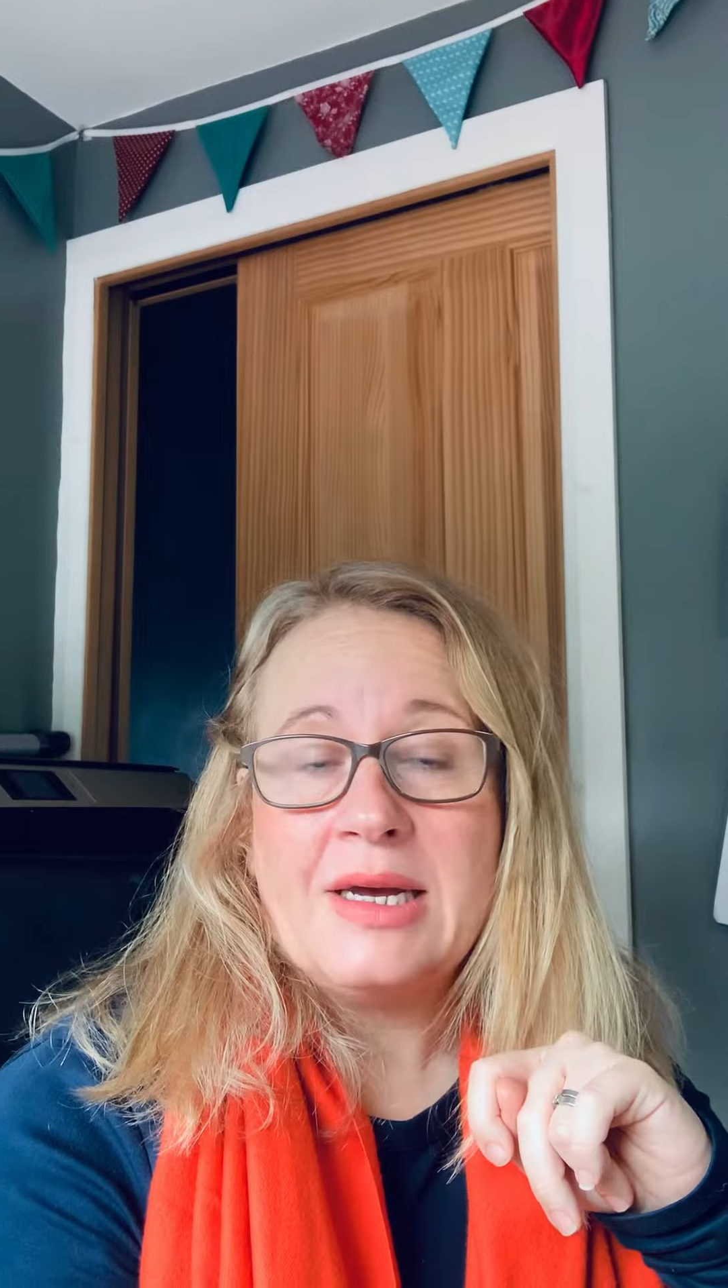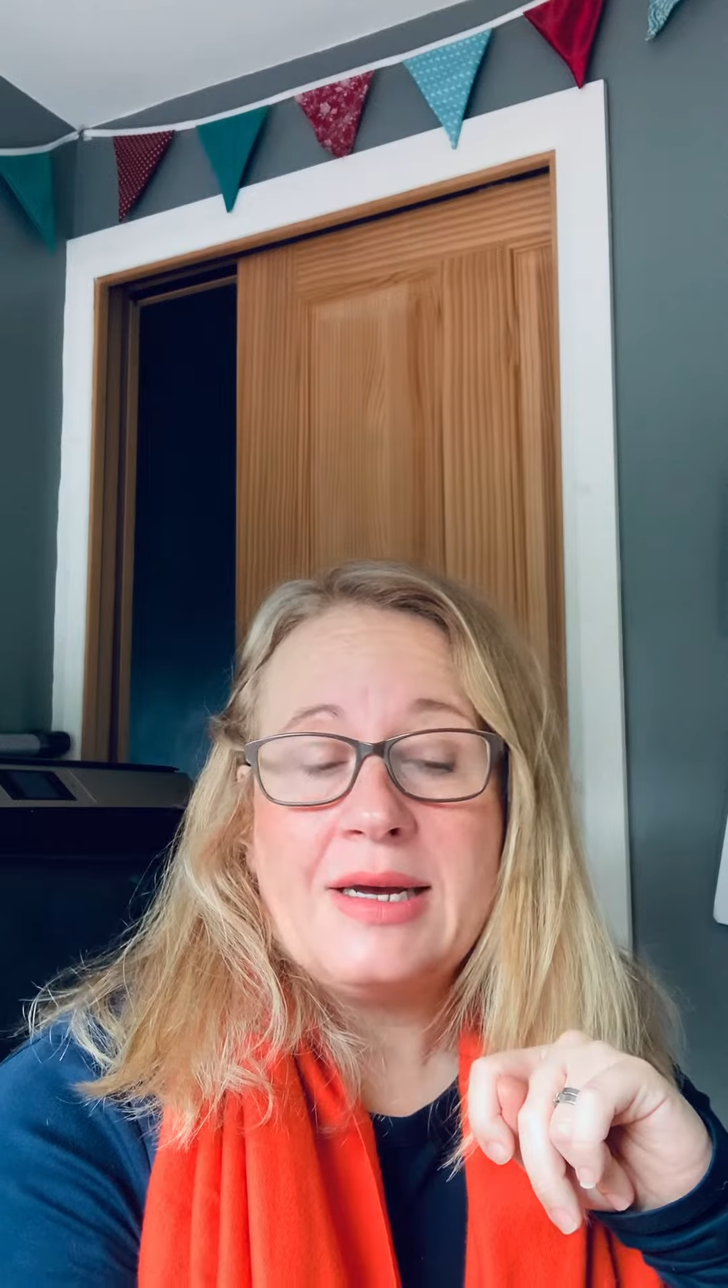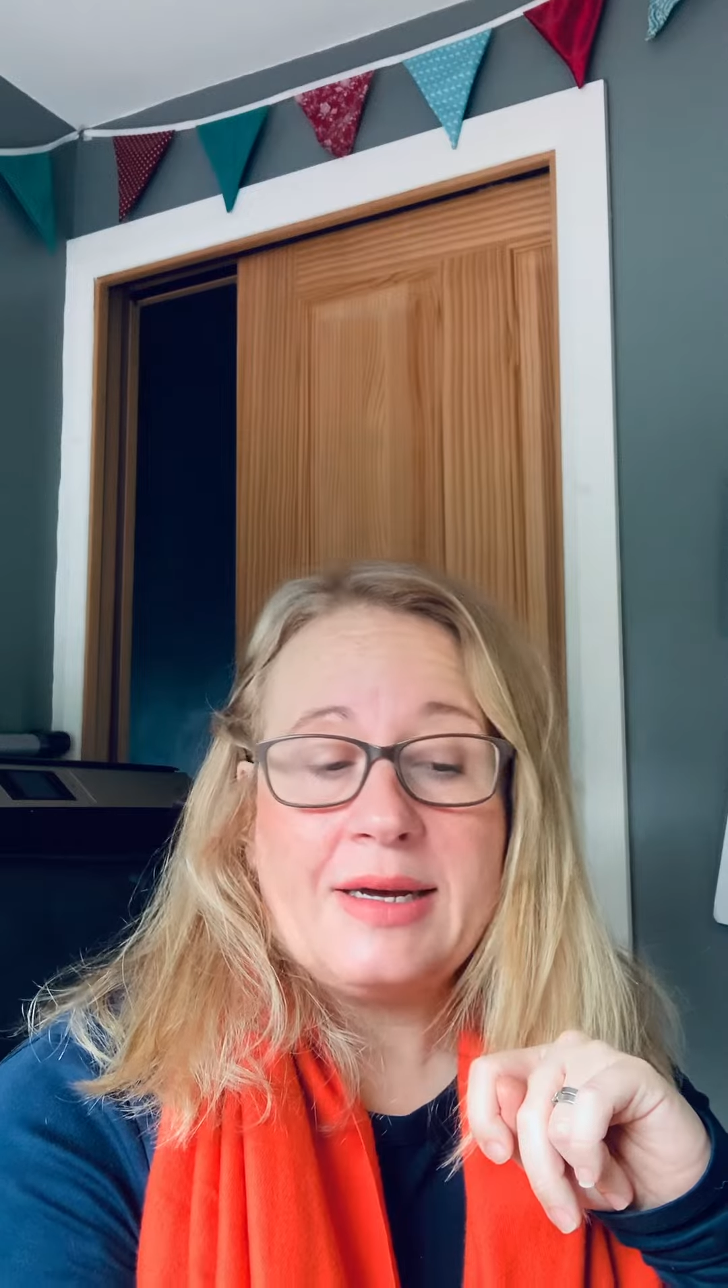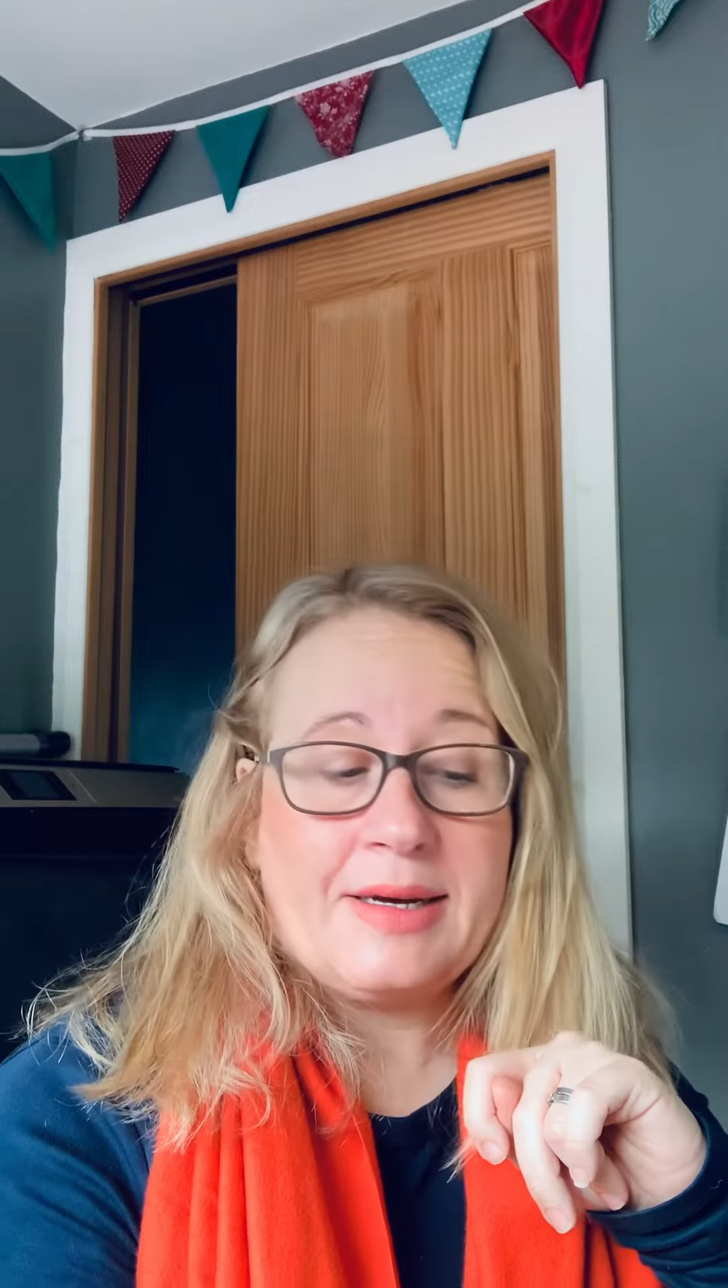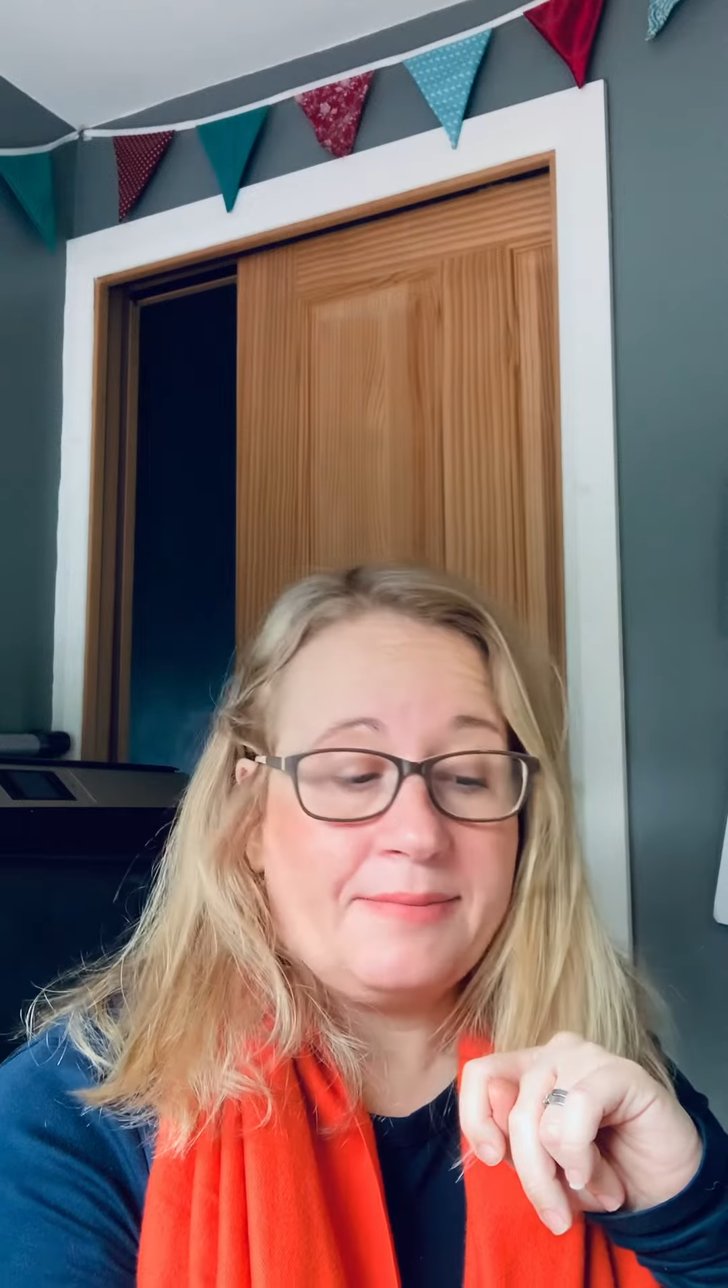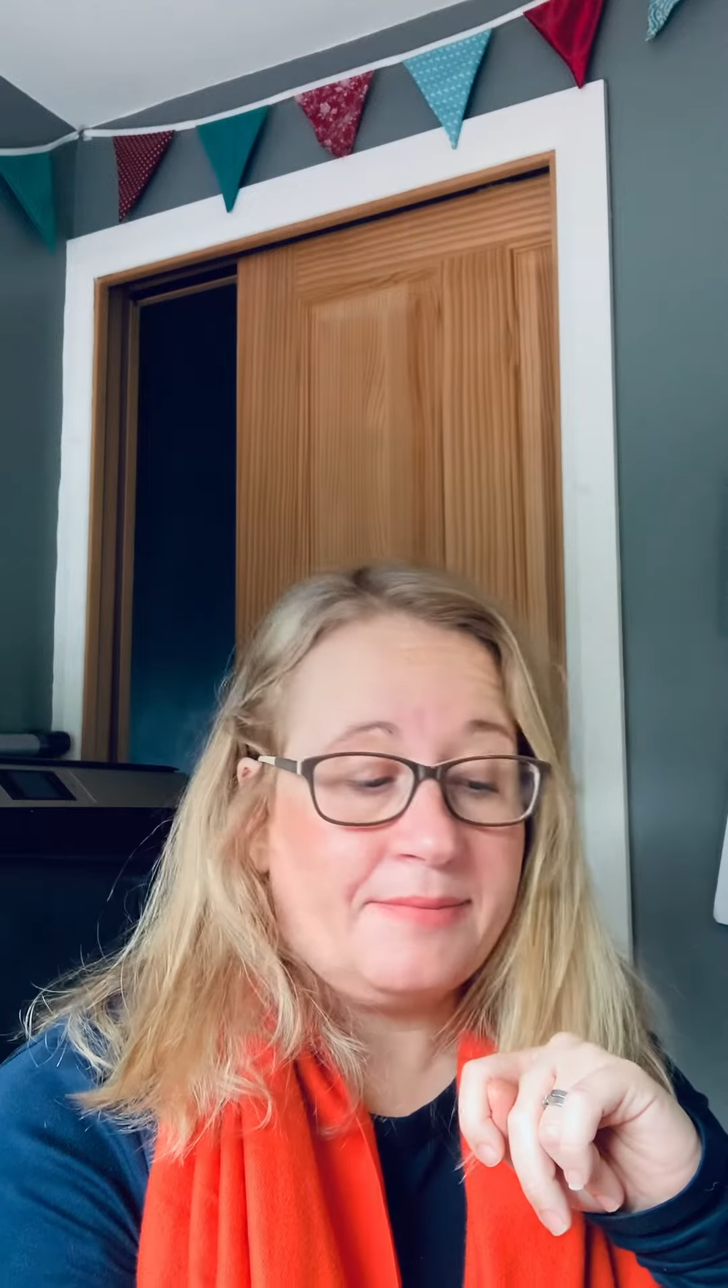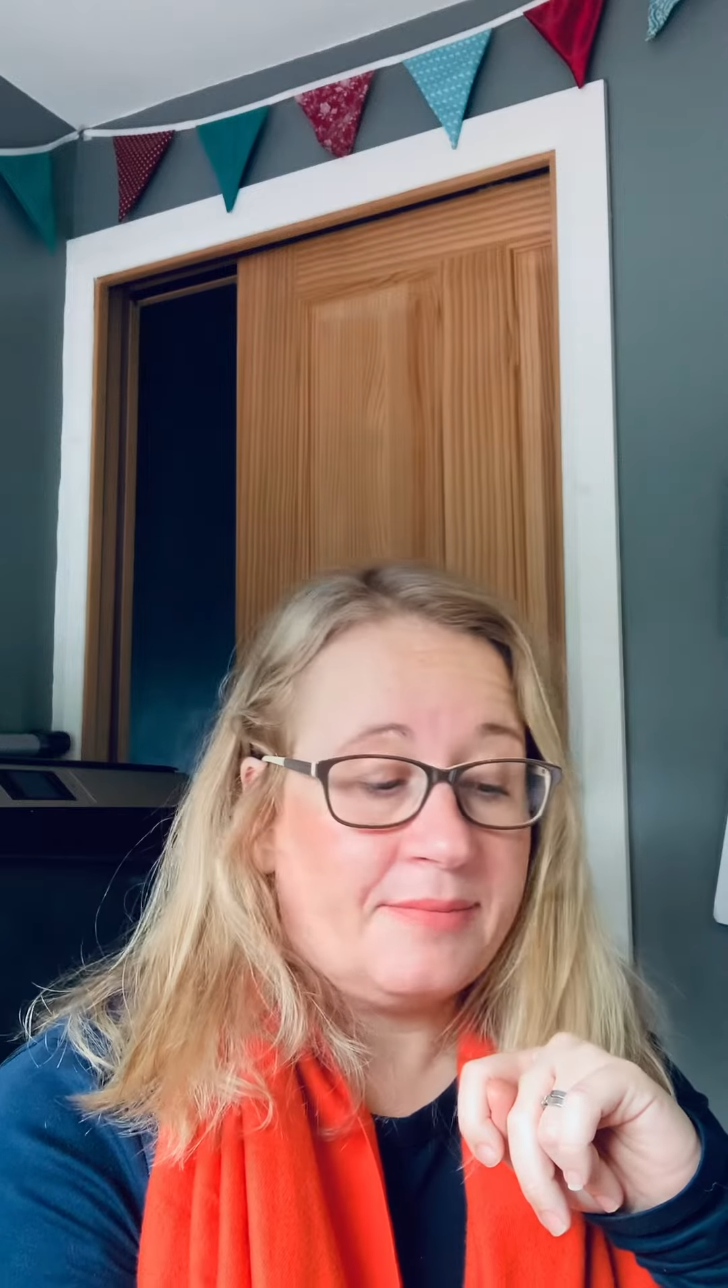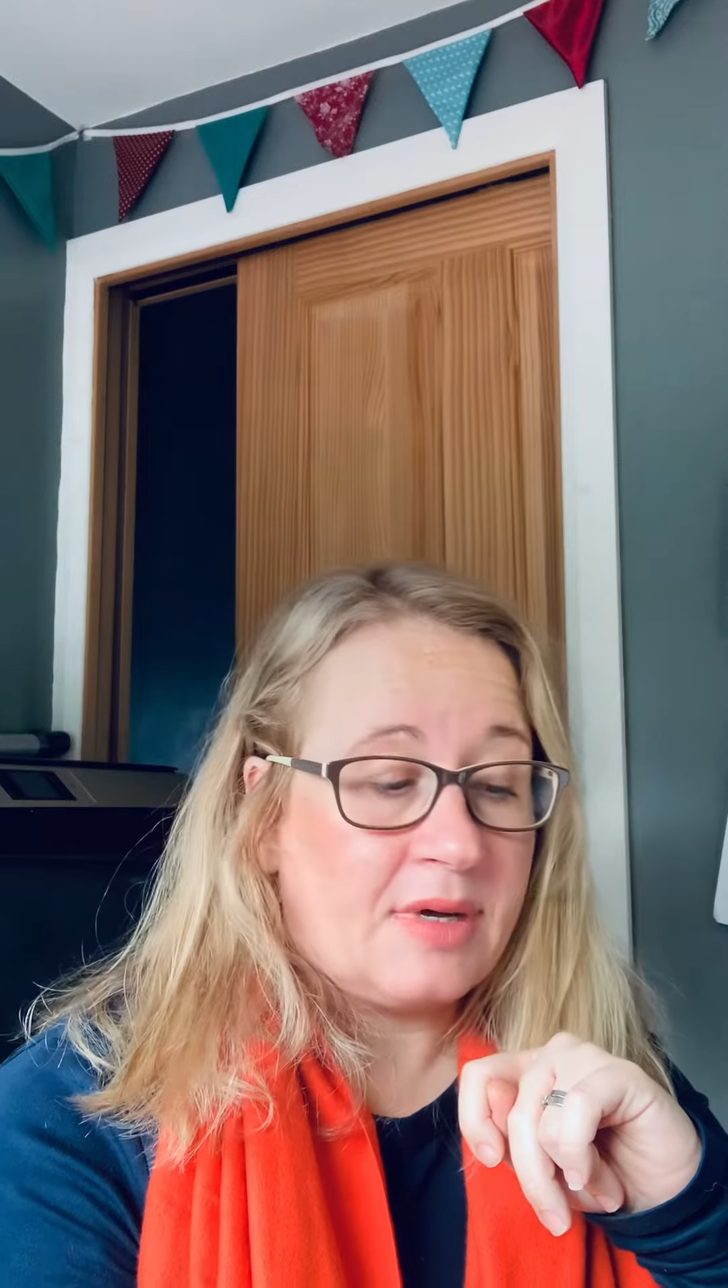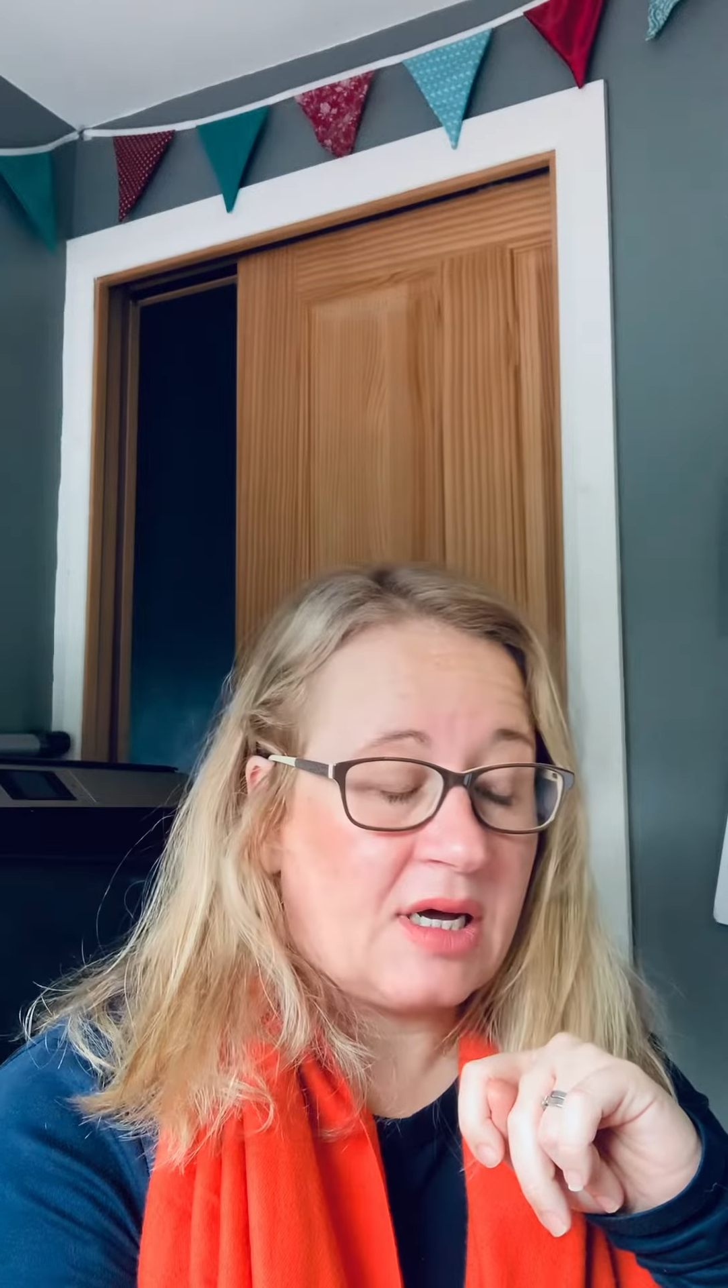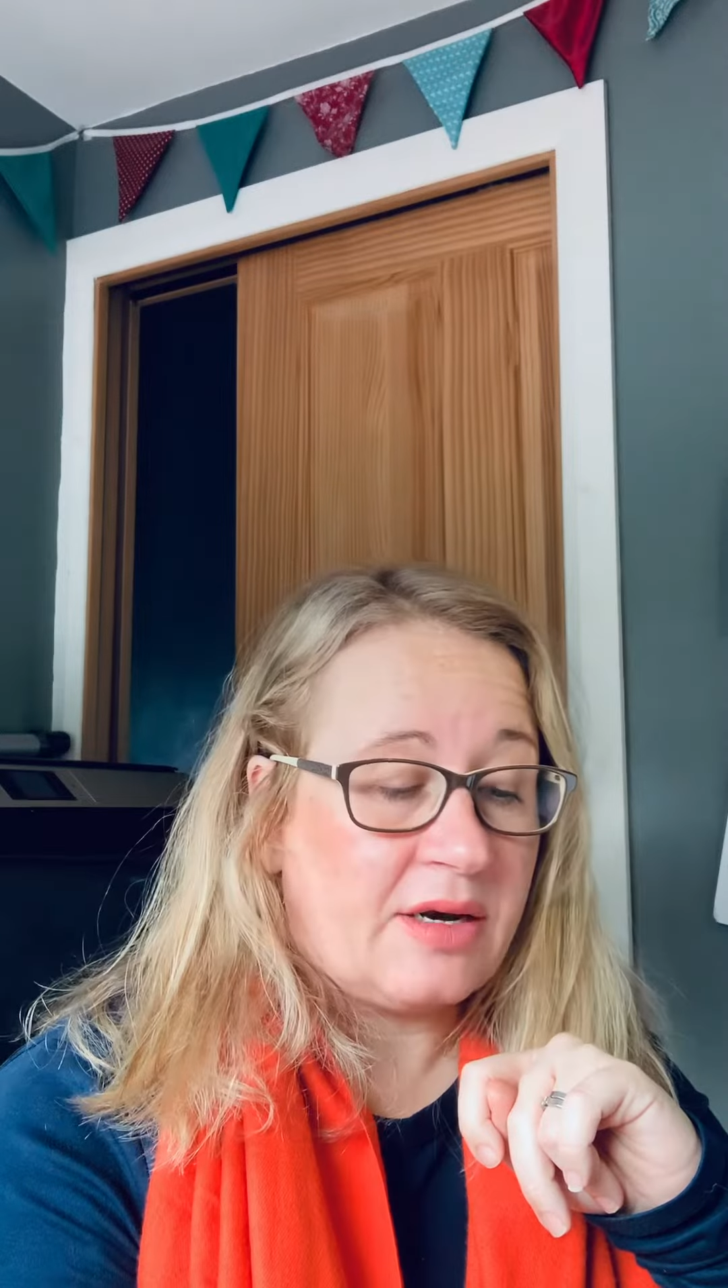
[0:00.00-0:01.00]
And
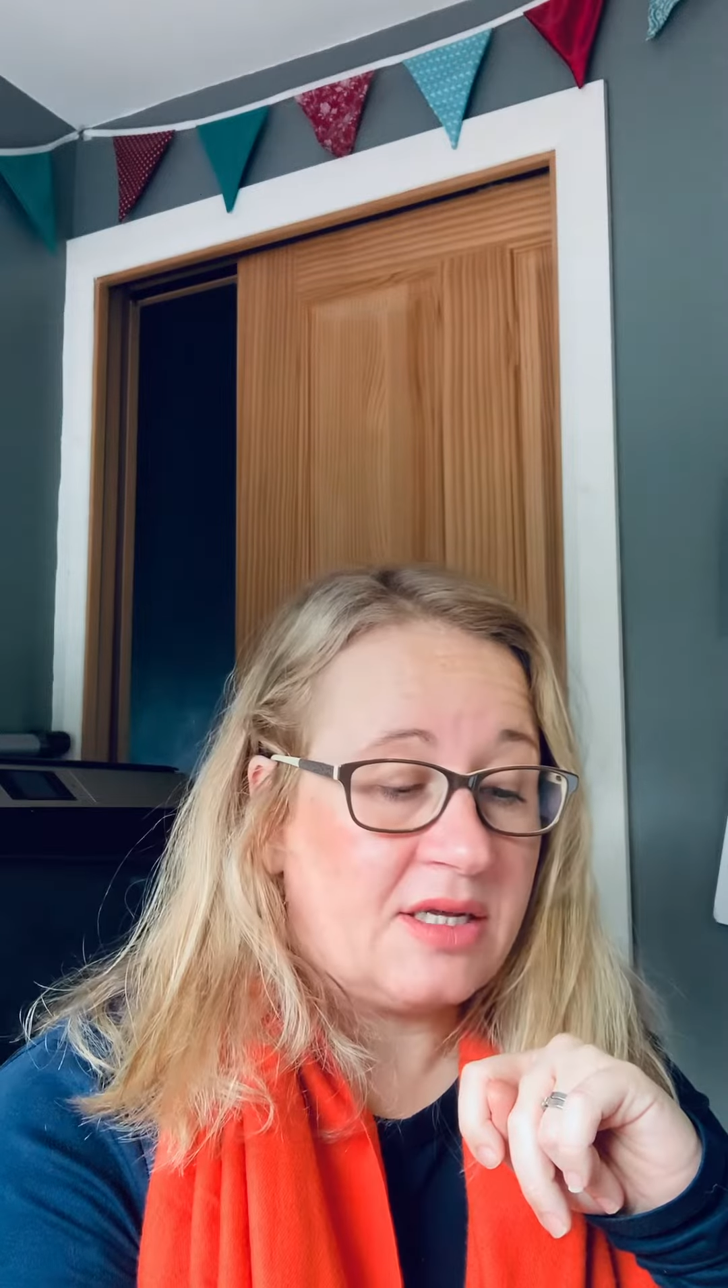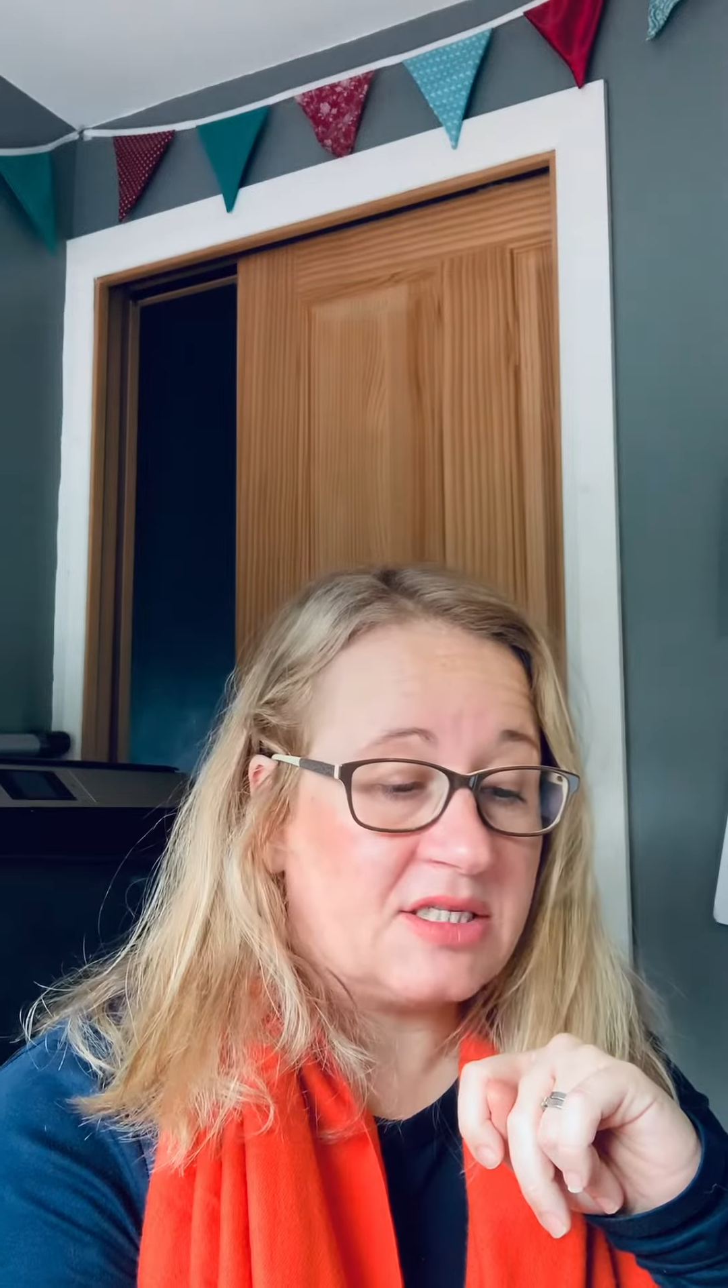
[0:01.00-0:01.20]
it's